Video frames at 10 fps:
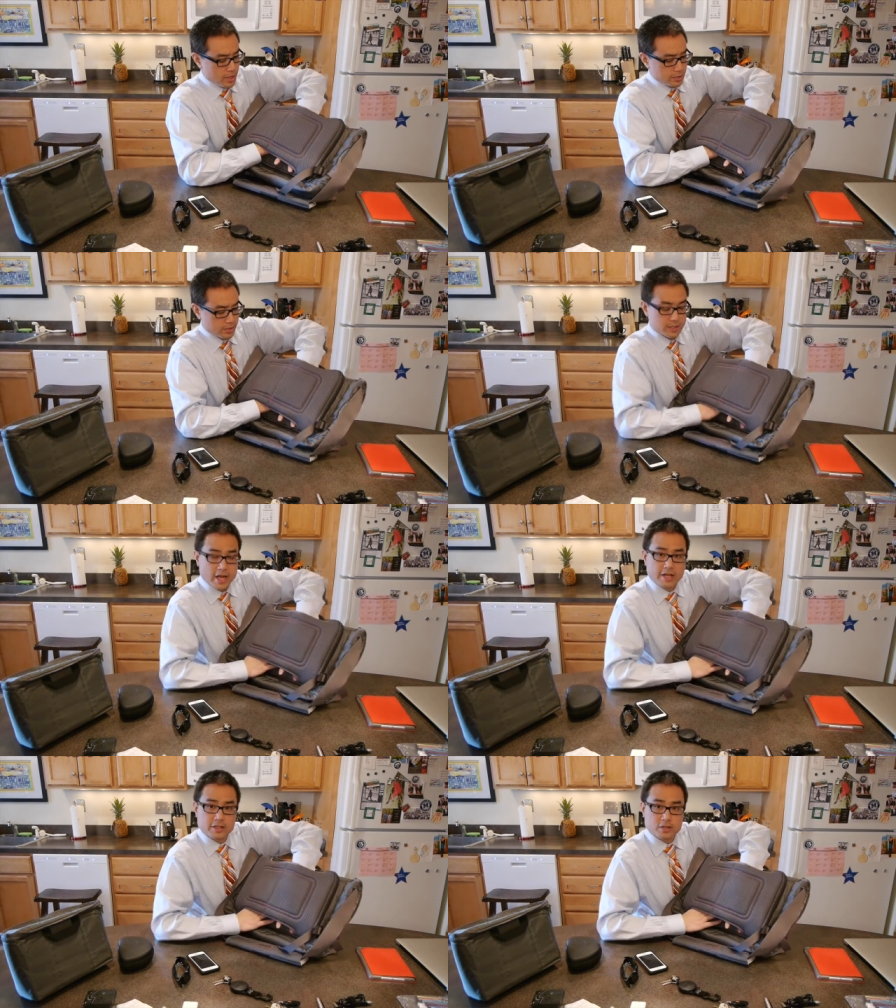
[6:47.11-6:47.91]
to
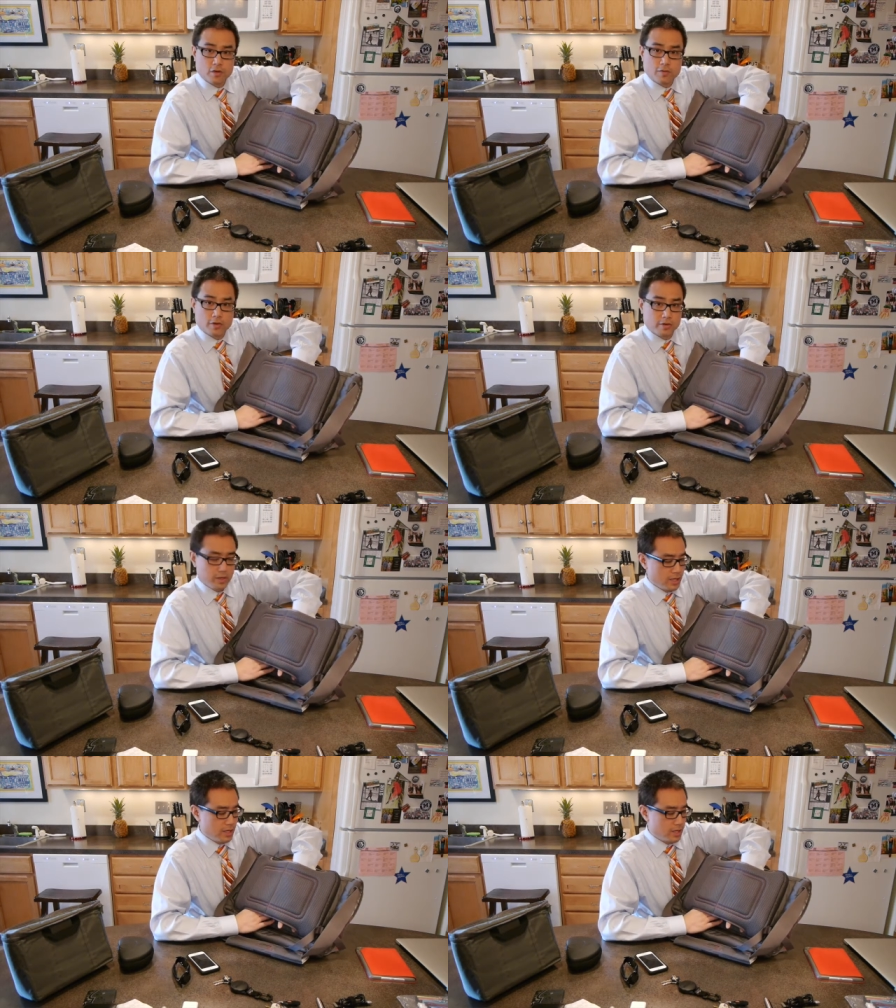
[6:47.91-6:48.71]
slide this over
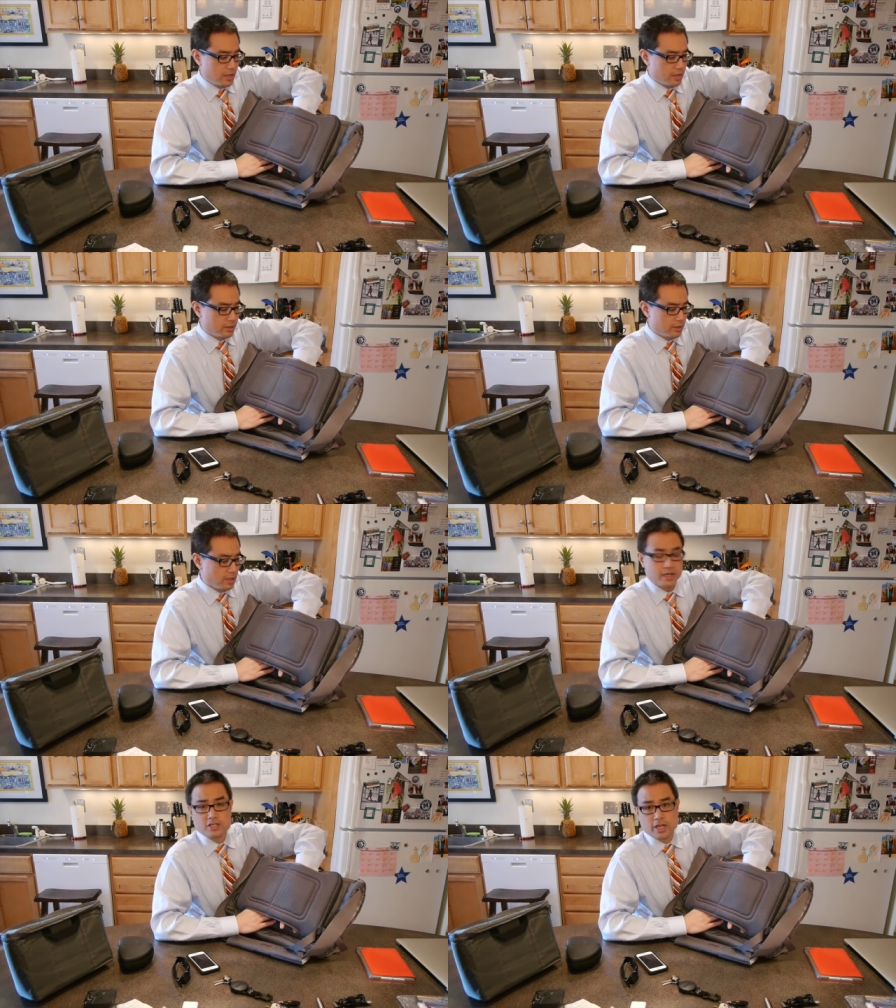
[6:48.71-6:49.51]
the
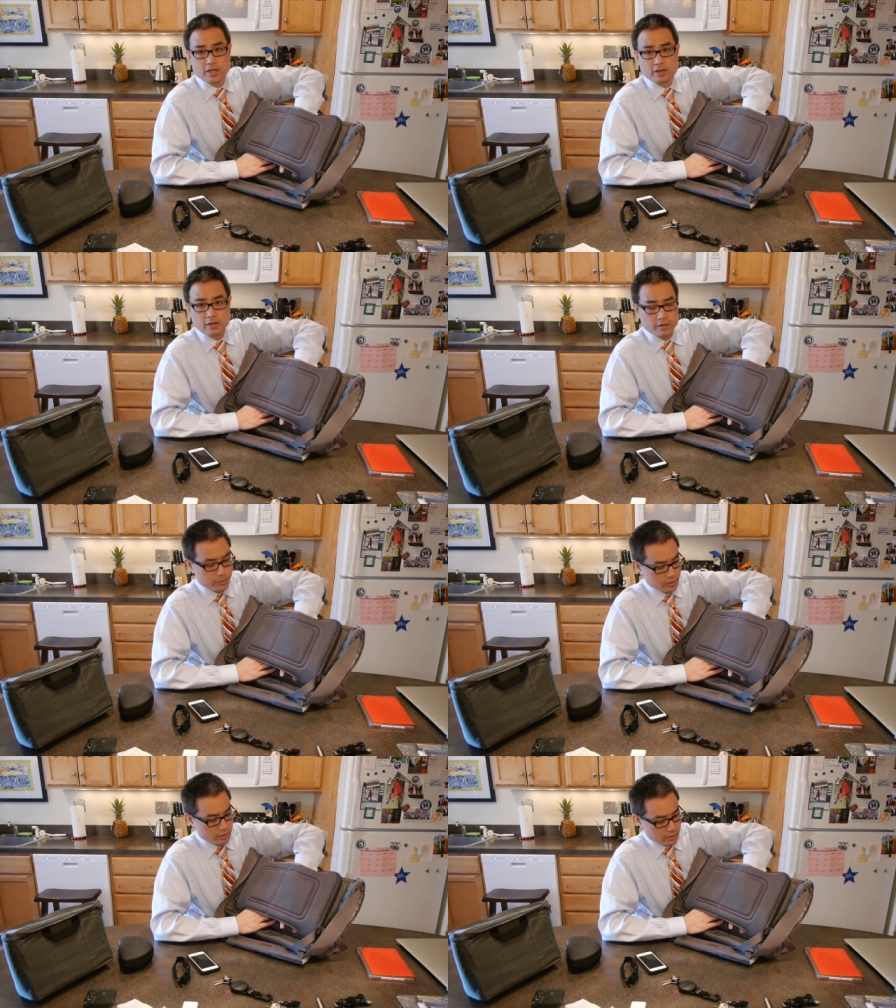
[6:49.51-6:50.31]
luggage handle of
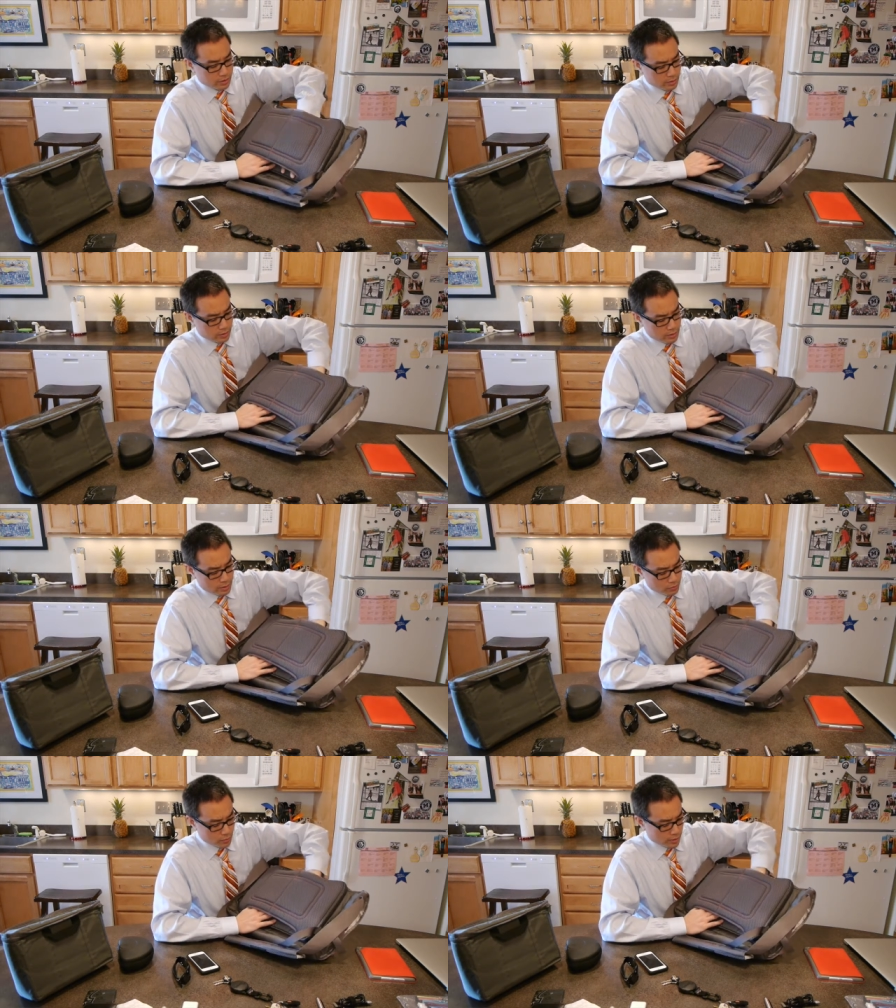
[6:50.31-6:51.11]
your
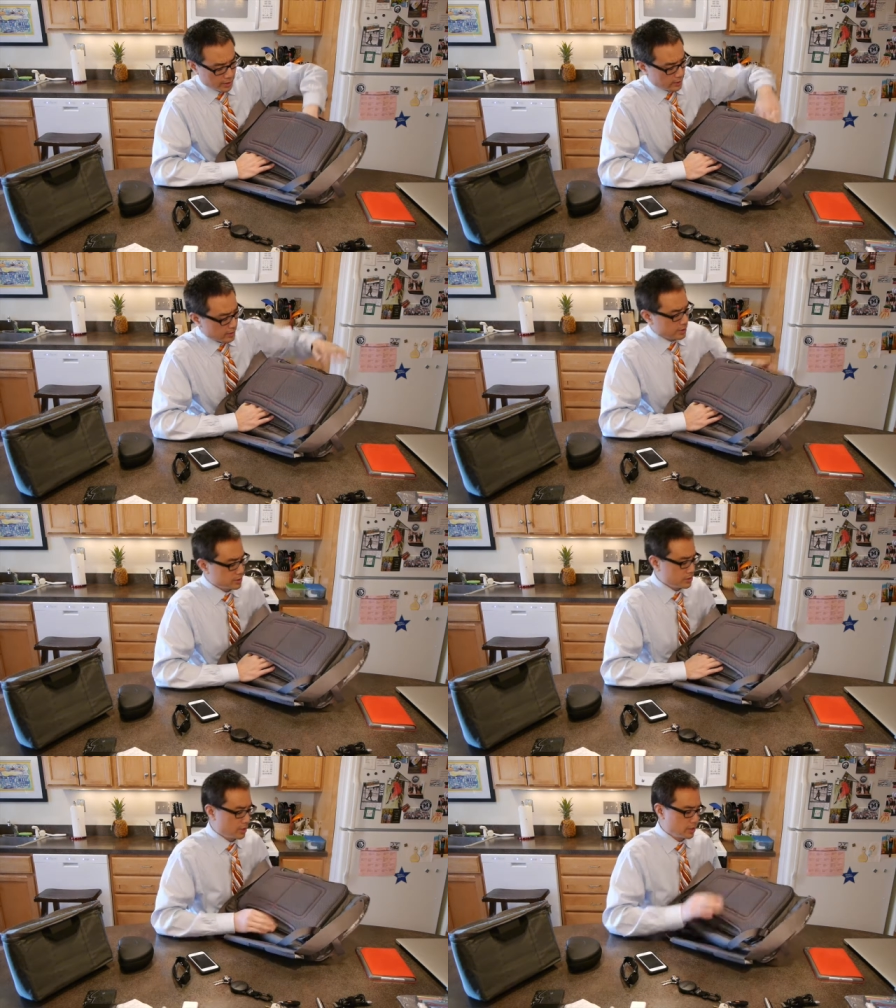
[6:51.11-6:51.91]
rolling
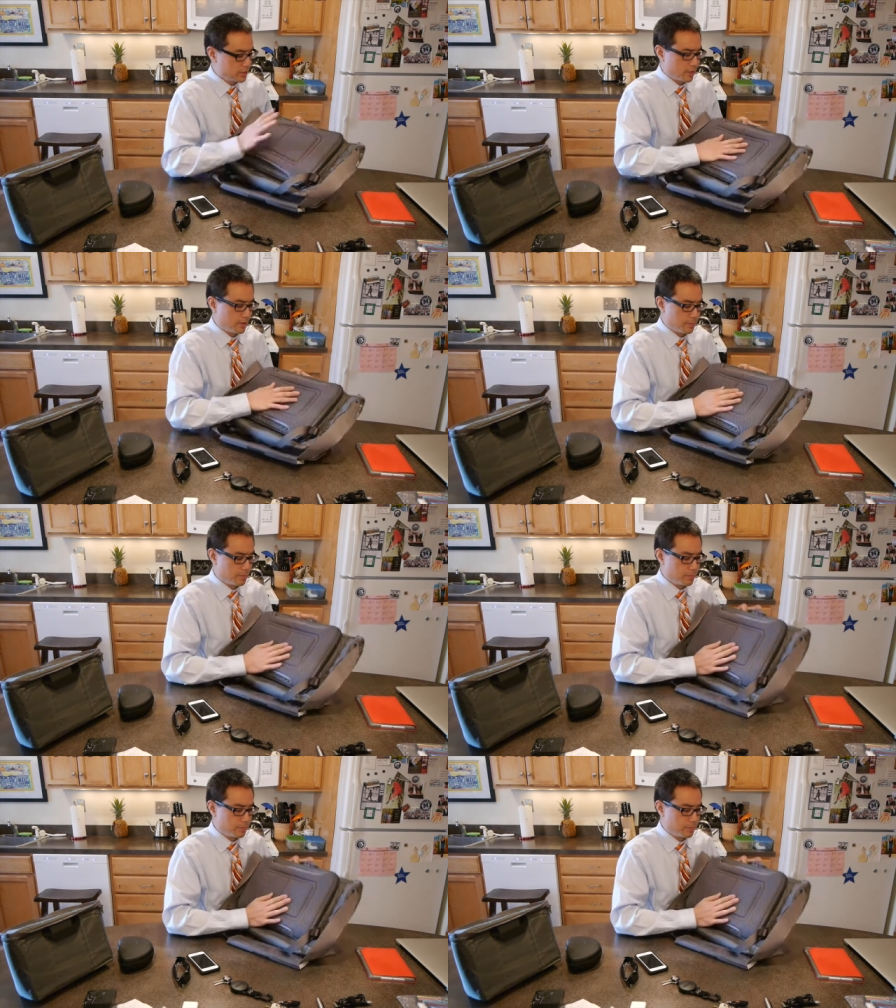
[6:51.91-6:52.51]
luggage. So